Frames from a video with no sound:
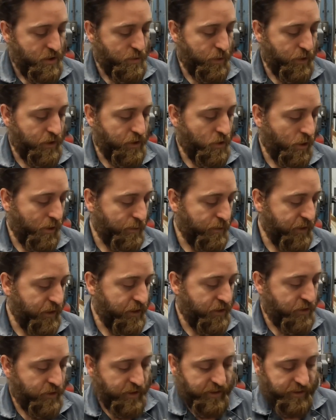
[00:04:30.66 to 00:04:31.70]
You wouldn't normally
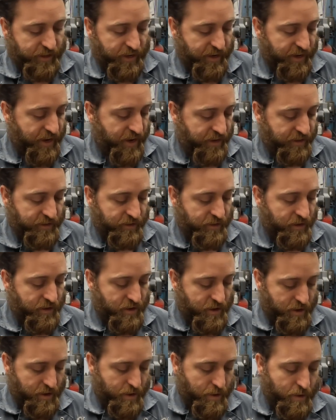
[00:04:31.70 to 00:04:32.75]
do this, I guess.
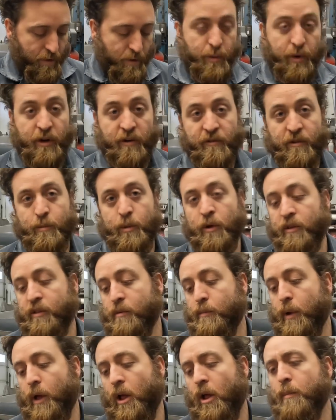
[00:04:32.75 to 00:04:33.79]
But if you pull
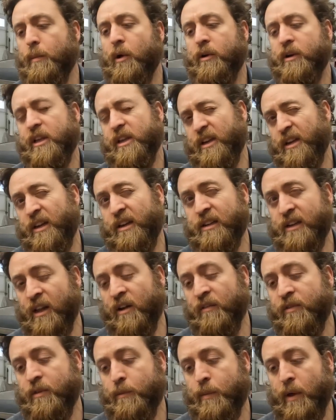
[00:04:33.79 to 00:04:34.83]
the bulb out and you can't
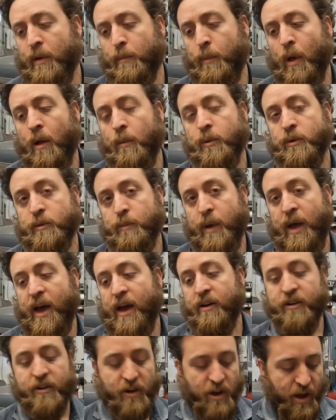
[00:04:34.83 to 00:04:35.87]
tell if the bulb was
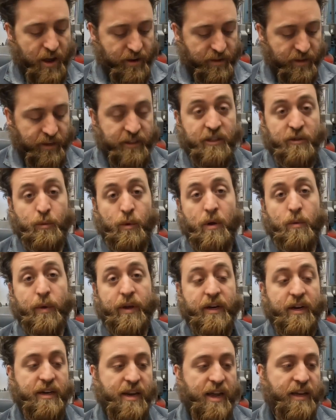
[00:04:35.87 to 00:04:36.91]
bad or not, this is one
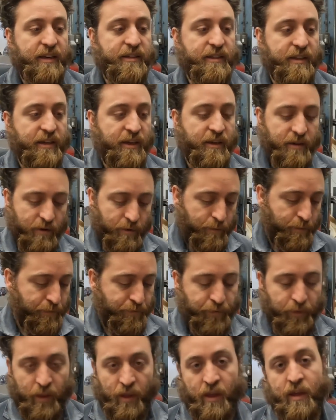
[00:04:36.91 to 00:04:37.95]
way to test it.
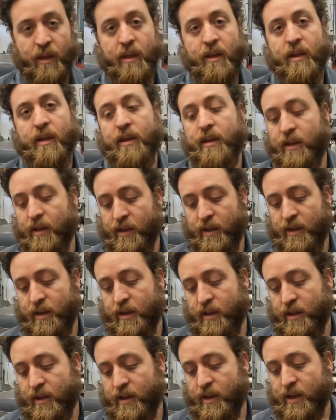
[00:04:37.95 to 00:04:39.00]

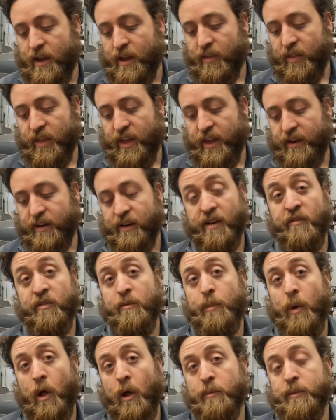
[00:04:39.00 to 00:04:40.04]
And then if
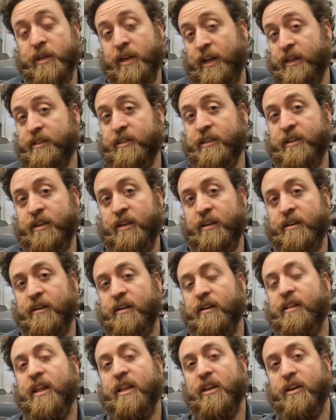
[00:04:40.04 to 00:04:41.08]
the bulb tests
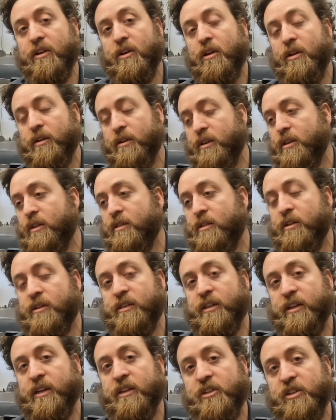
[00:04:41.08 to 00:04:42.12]
good, then you know
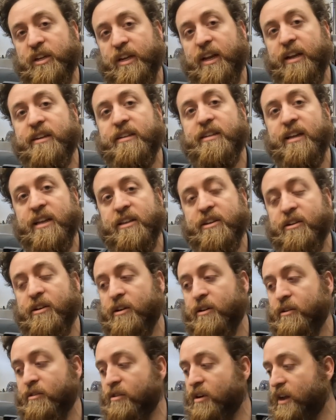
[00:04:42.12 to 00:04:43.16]
there's a good chance that
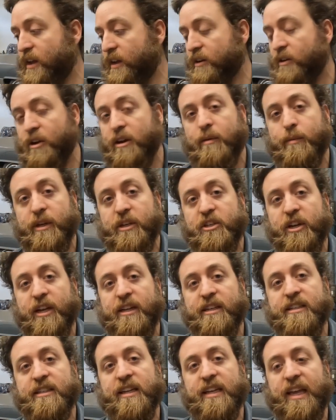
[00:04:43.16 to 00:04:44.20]
you're going to be
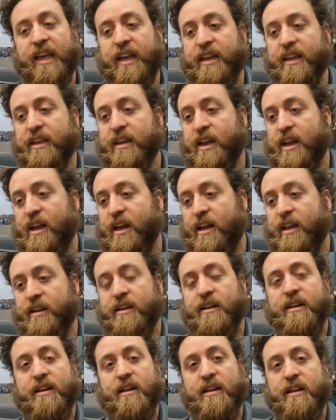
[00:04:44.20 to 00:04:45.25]
chasing
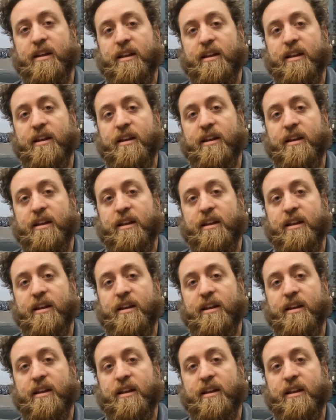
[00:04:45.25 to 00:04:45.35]
a